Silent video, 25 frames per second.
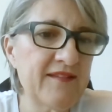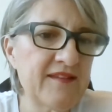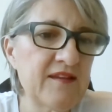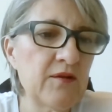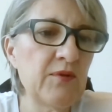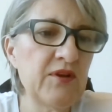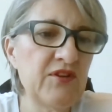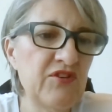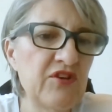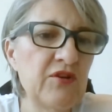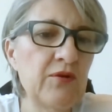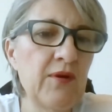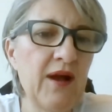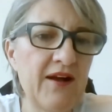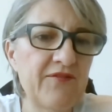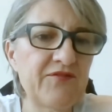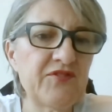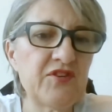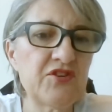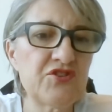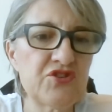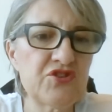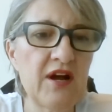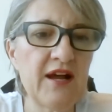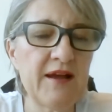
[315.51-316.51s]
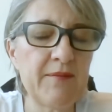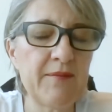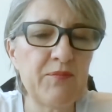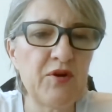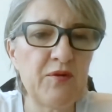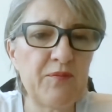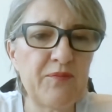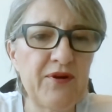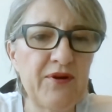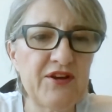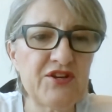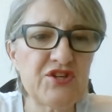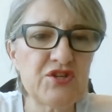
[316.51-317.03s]
So we do have to try and
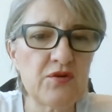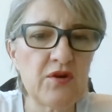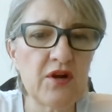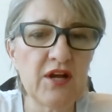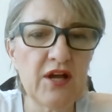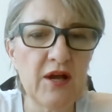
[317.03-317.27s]
put pressure on